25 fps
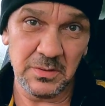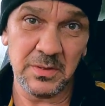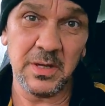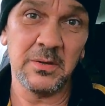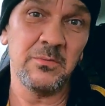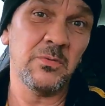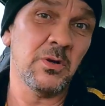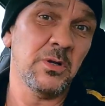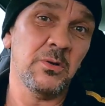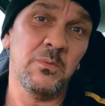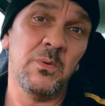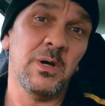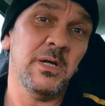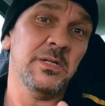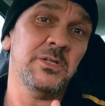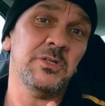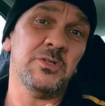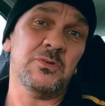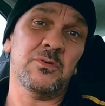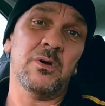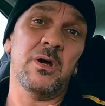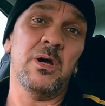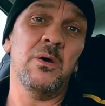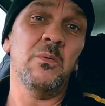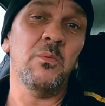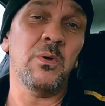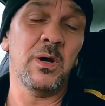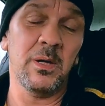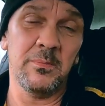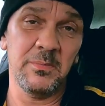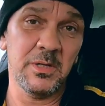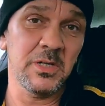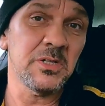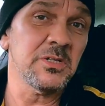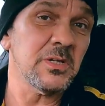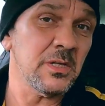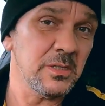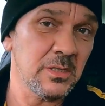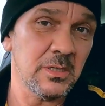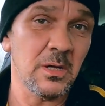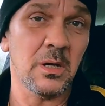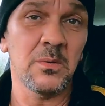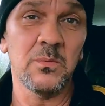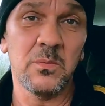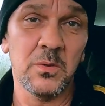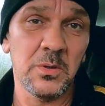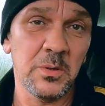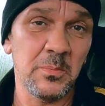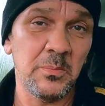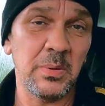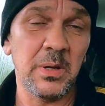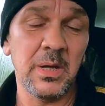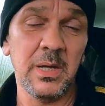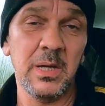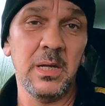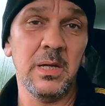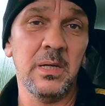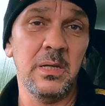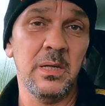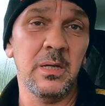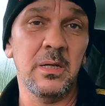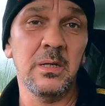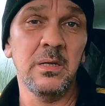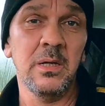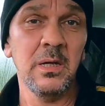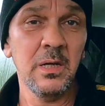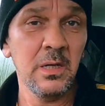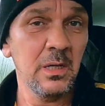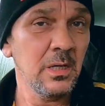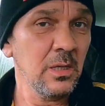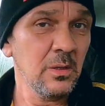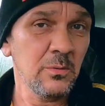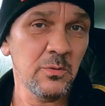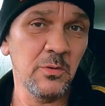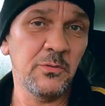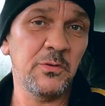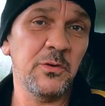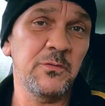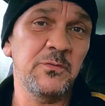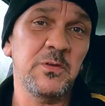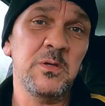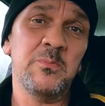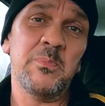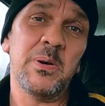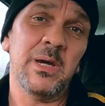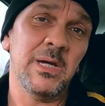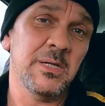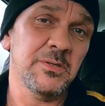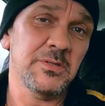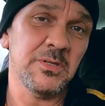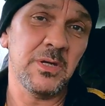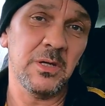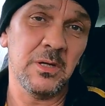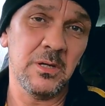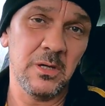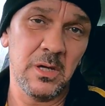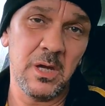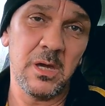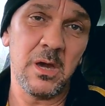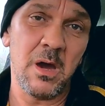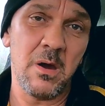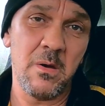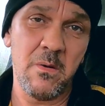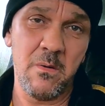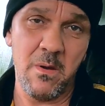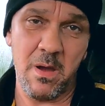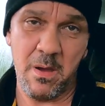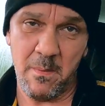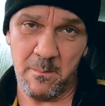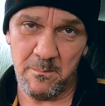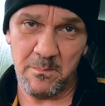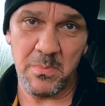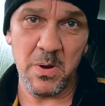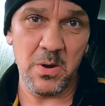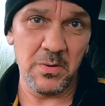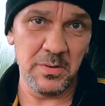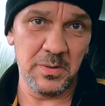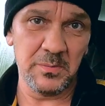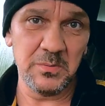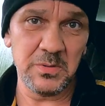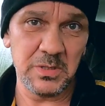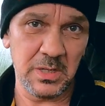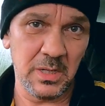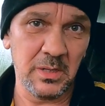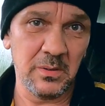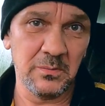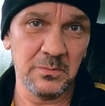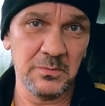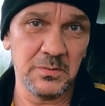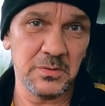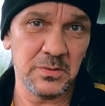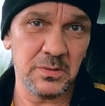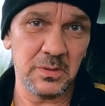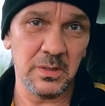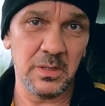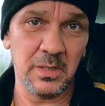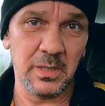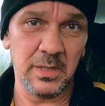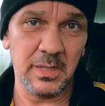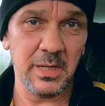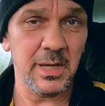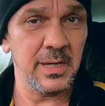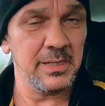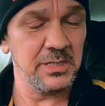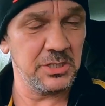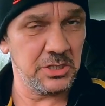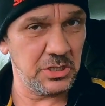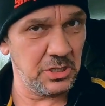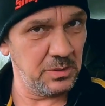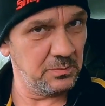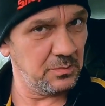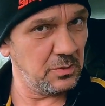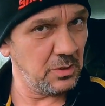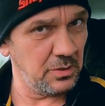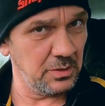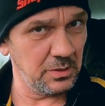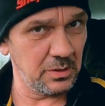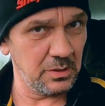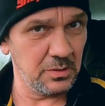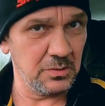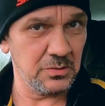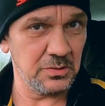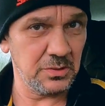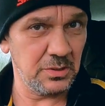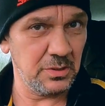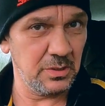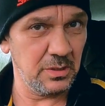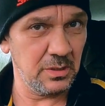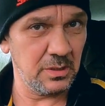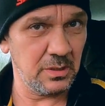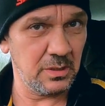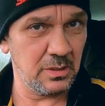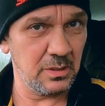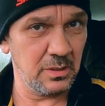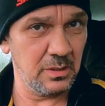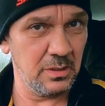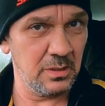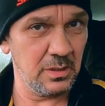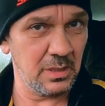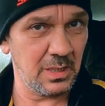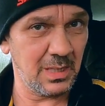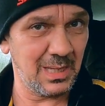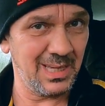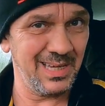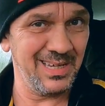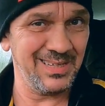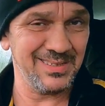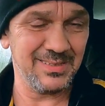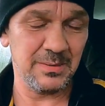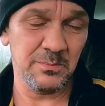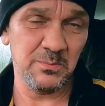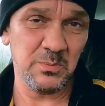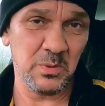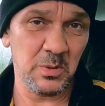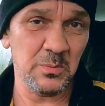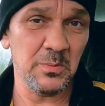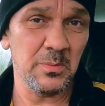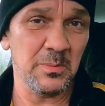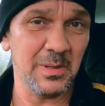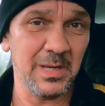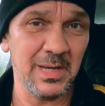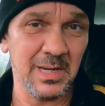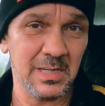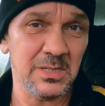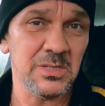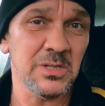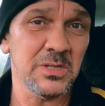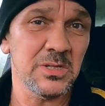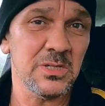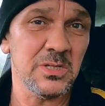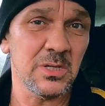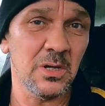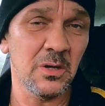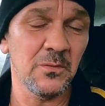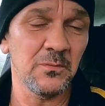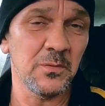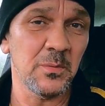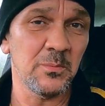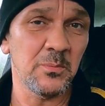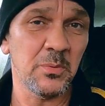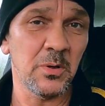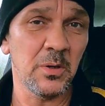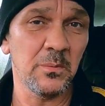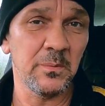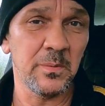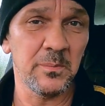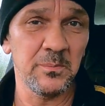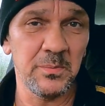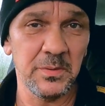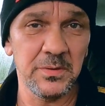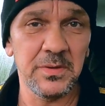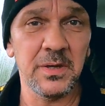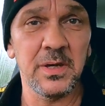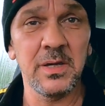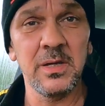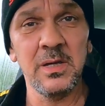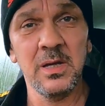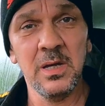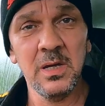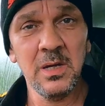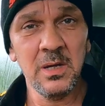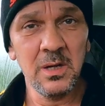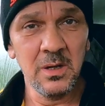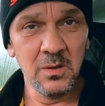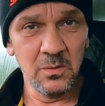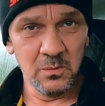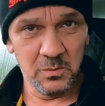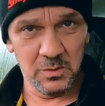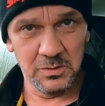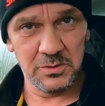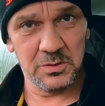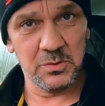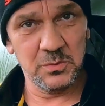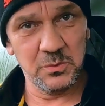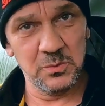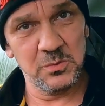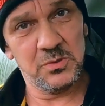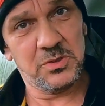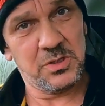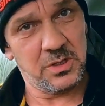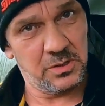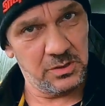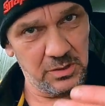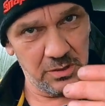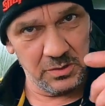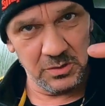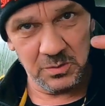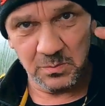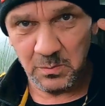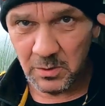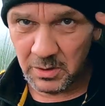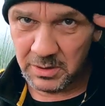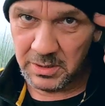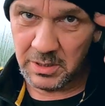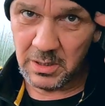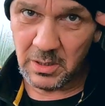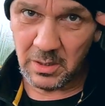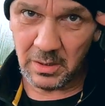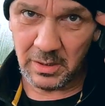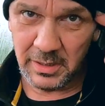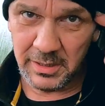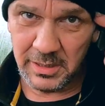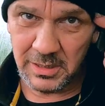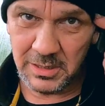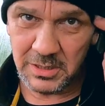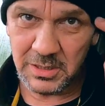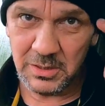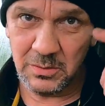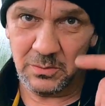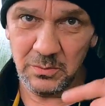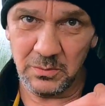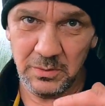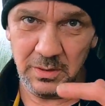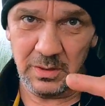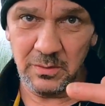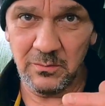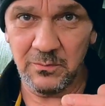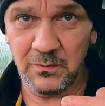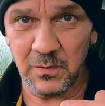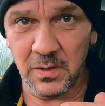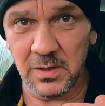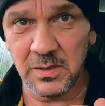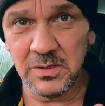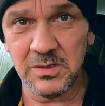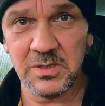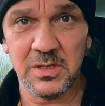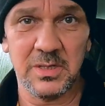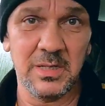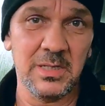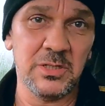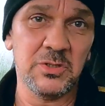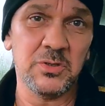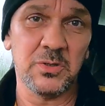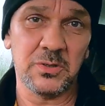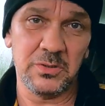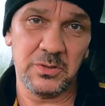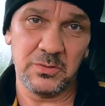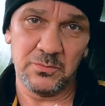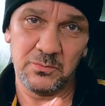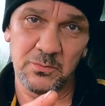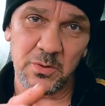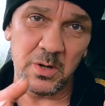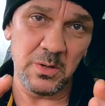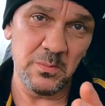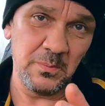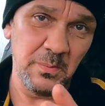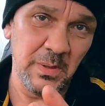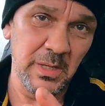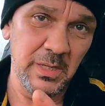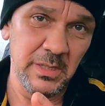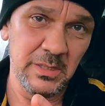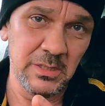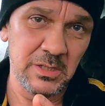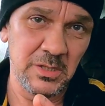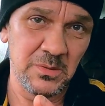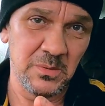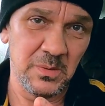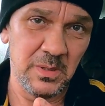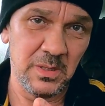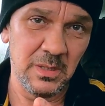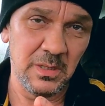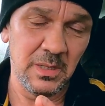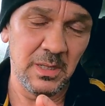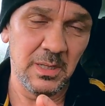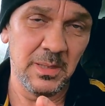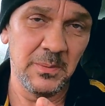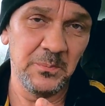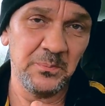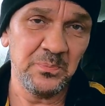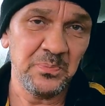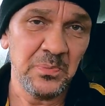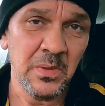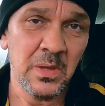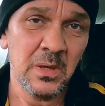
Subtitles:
They run away straight away because they don't want to pay it, yeah? Well, £50, they could go and buy themselves a cheap diagnostic kit and probably actually solve the problem, but they want to also use my knowledge and all the advice and then try to rope me into it, yeah?